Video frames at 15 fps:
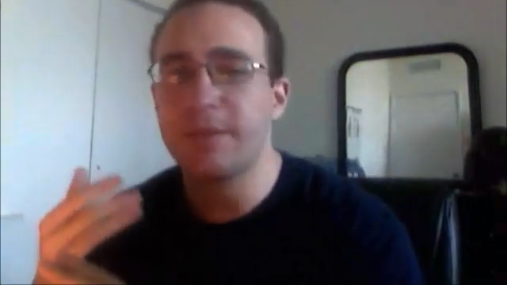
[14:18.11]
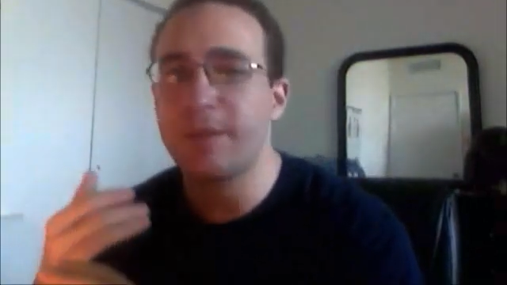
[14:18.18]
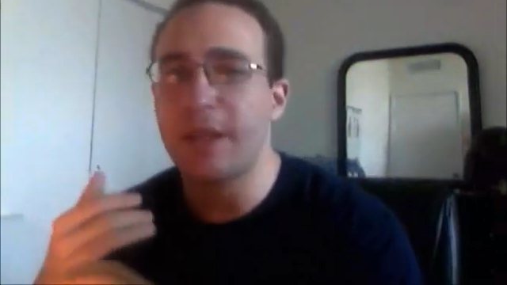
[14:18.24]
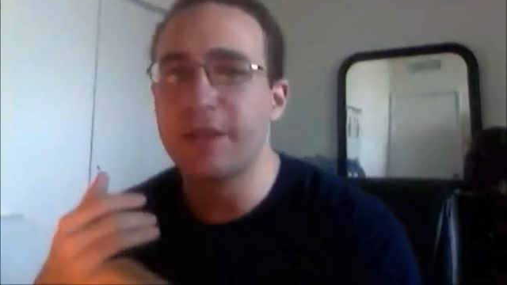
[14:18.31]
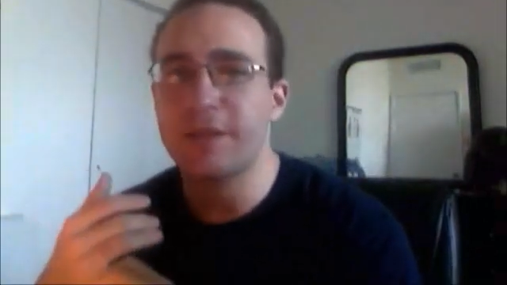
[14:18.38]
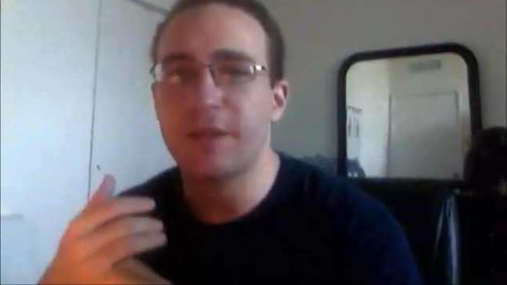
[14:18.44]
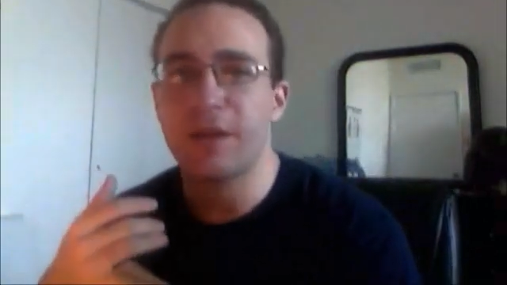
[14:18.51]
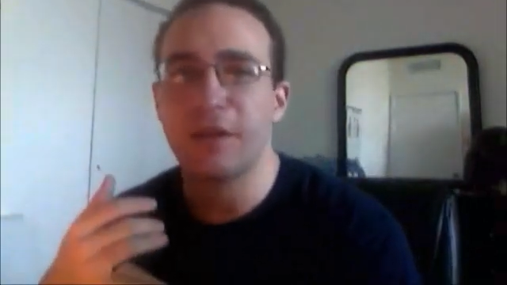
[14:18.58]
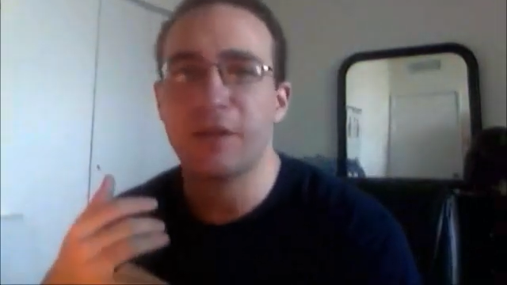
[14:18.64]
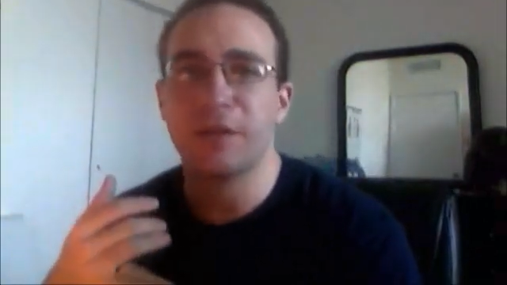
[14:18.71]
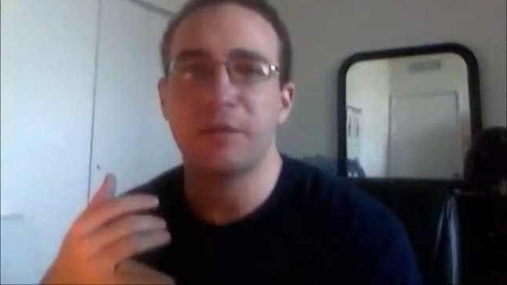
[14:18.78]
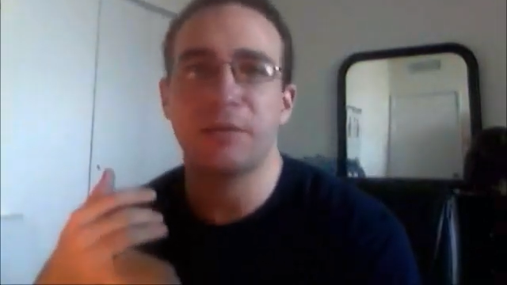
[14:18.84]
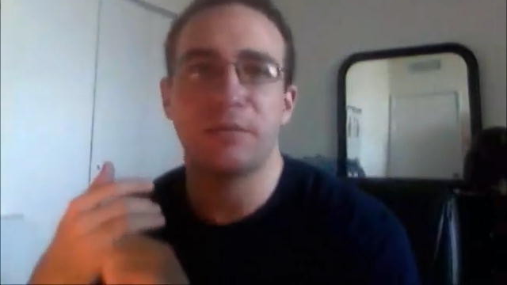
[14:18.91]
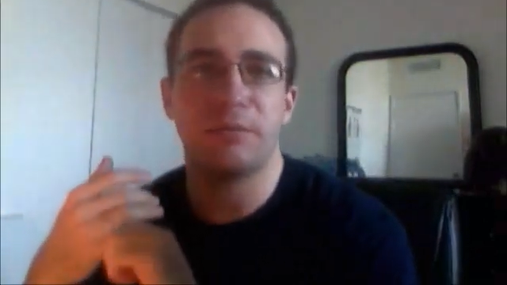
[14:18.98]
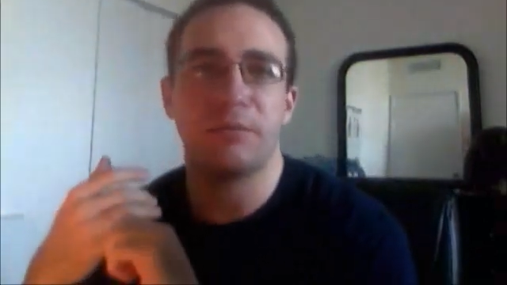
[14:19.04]
that's
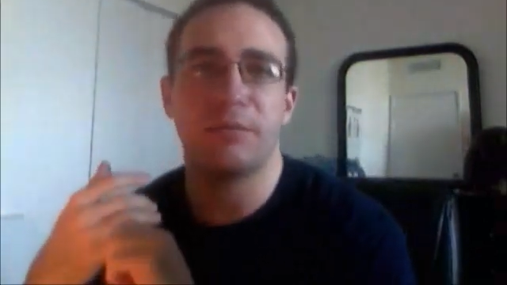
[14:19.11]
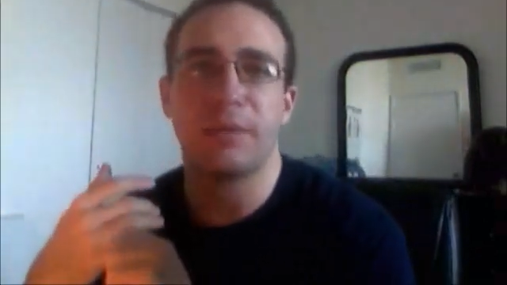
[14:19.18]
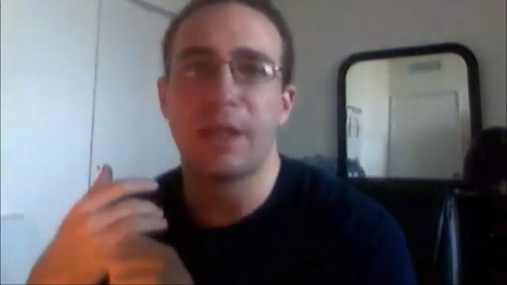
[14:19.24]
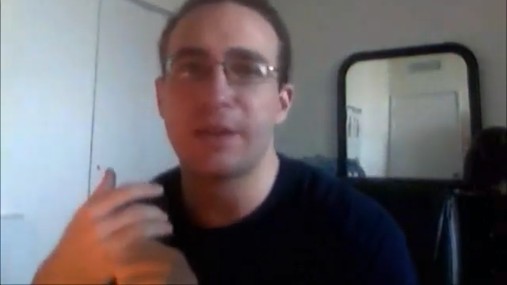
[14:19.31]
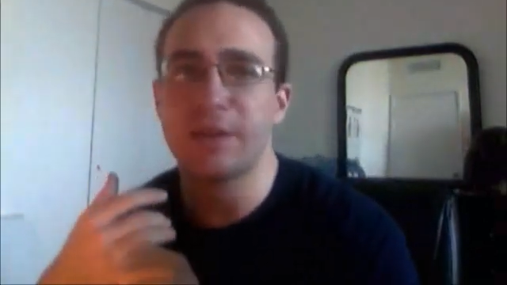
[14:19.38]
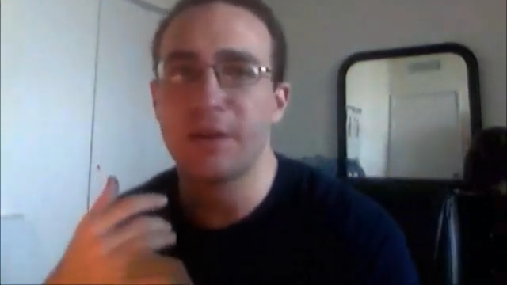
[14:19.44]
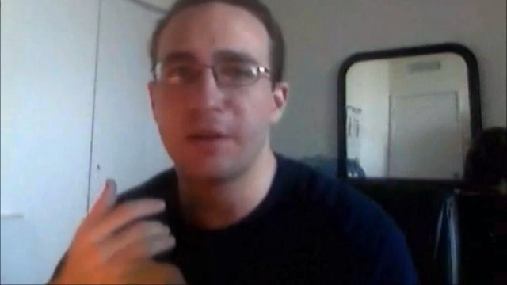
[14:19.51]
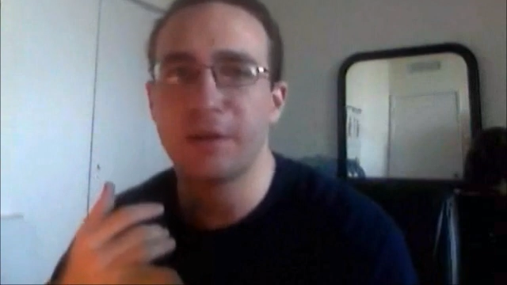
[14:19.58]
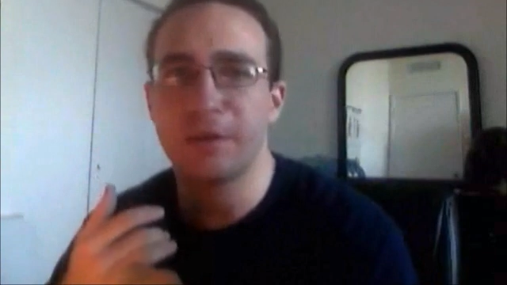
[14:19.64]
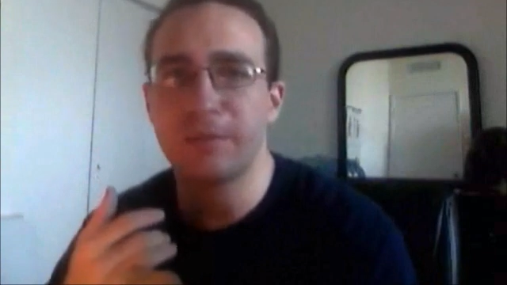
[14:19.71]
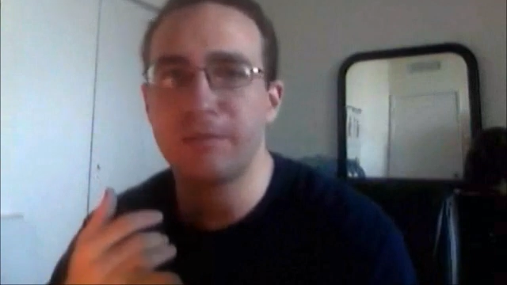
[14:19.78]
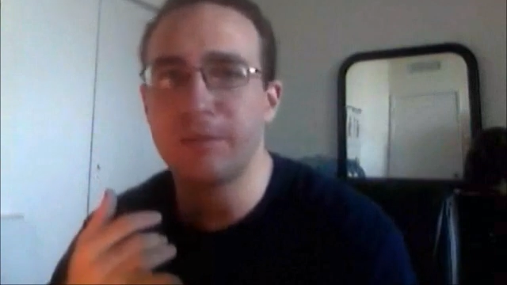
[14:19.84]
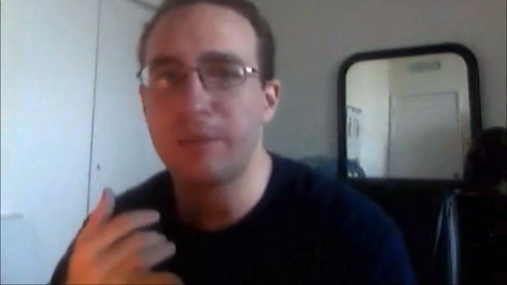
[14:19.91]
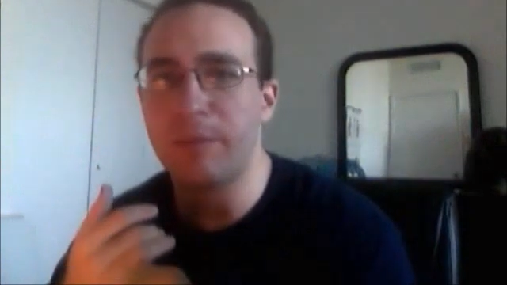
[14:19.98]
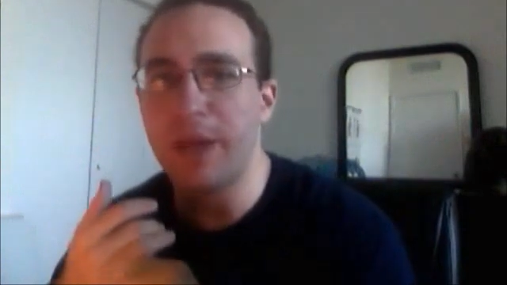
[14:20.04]
our
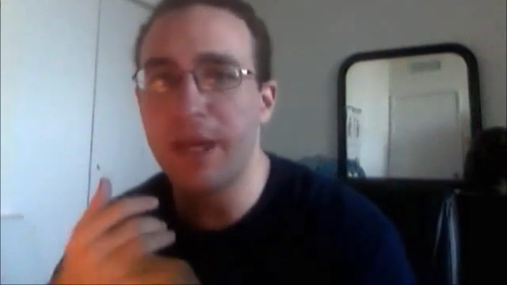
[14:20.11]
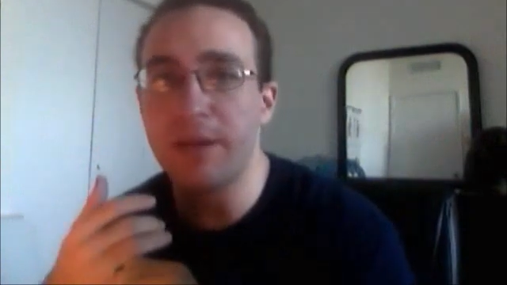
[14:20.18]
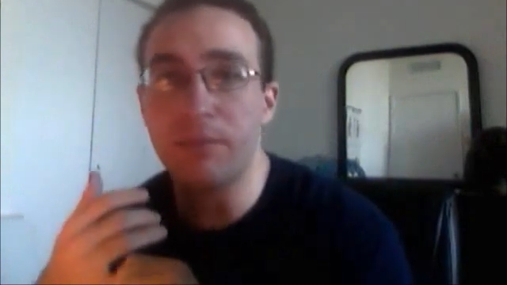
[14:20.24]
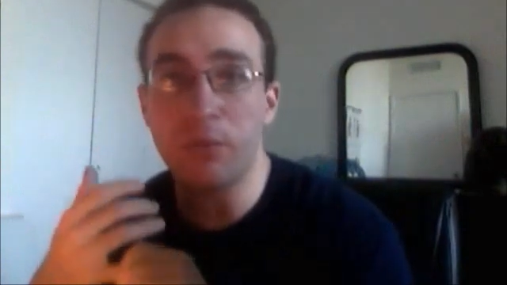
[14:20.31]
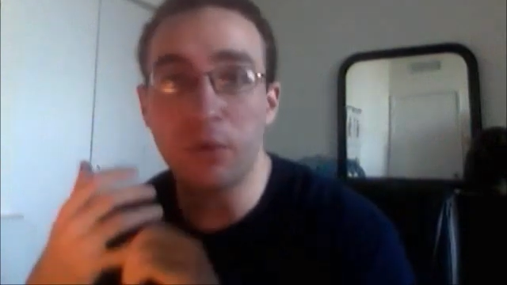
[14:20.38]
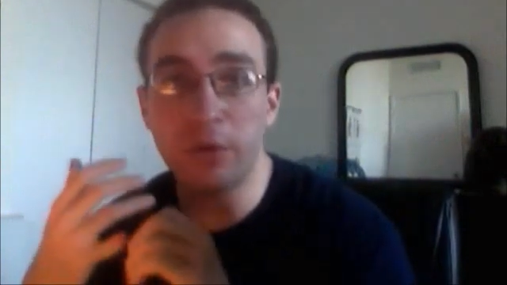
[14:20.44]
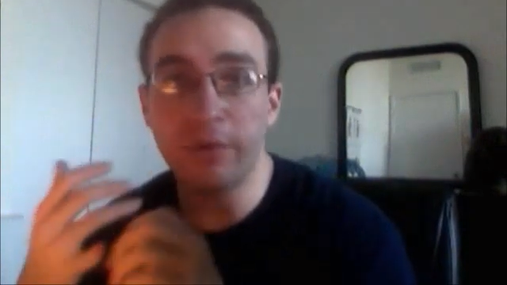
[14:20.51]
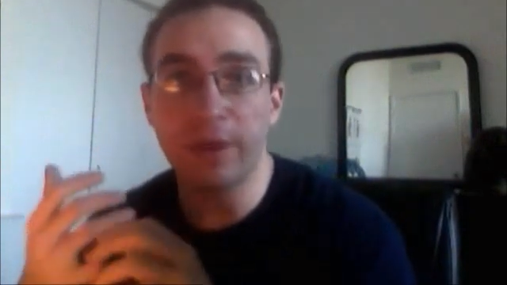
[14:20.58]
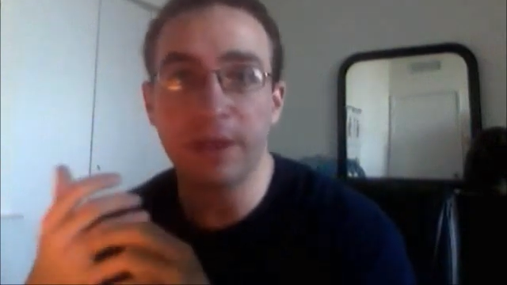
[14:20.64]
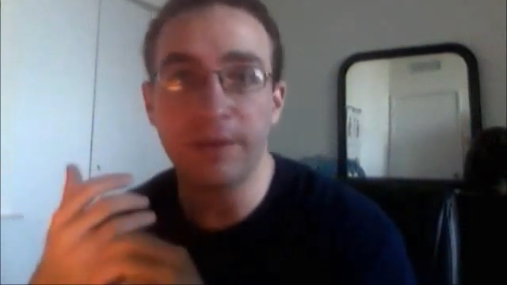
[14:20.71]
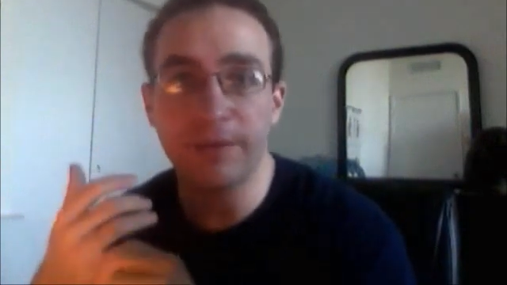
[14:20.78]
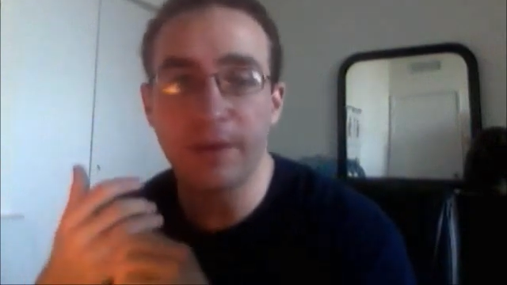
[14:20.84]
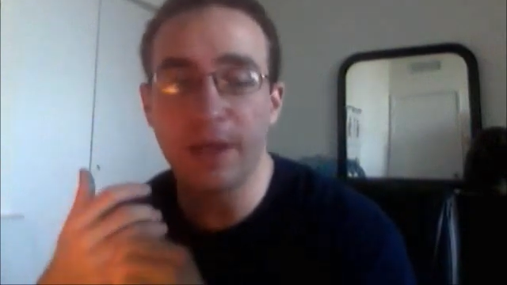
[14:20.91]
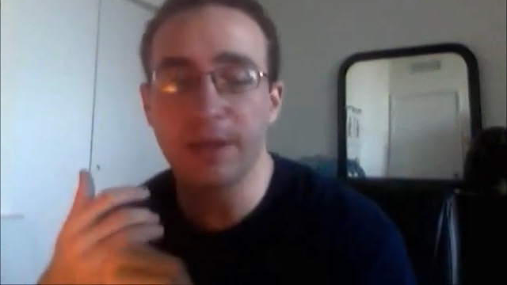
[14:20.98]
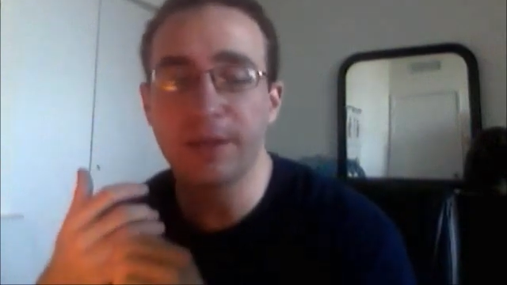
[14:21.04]
main moving
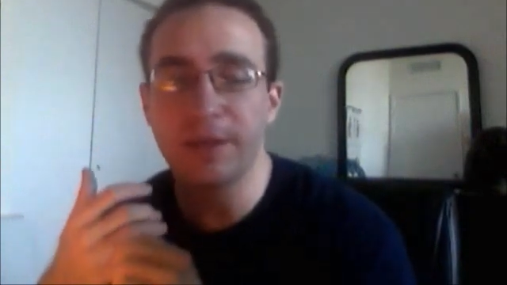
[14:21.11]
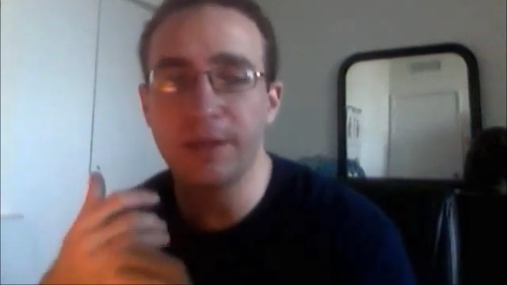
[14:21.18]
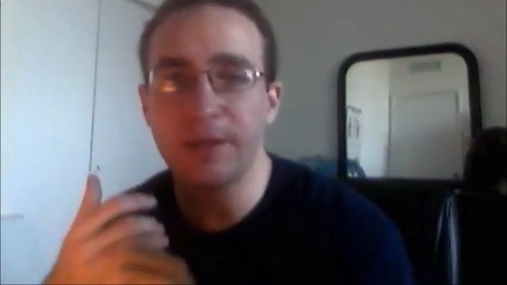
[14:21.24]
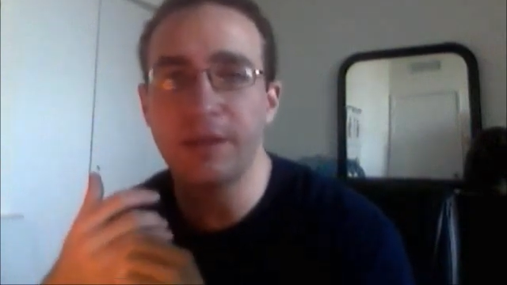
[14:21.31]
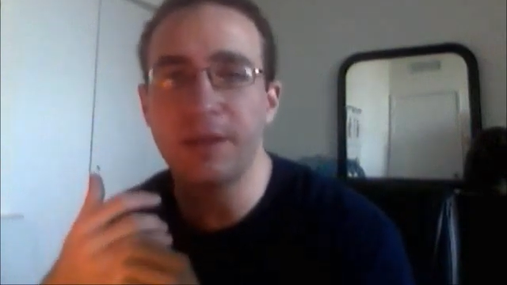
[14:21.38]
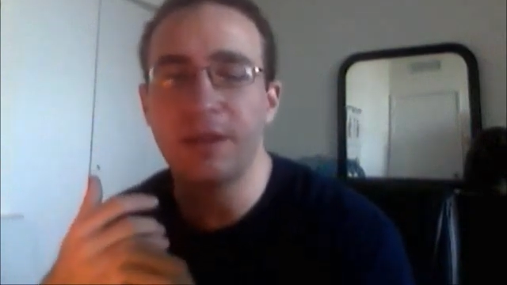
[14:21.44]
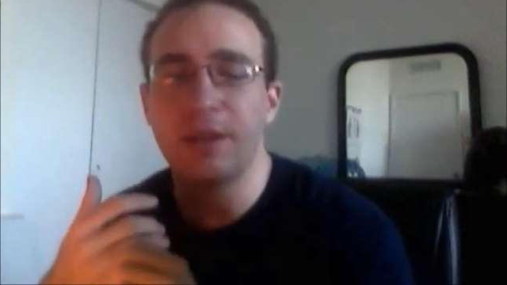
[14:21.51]
effector.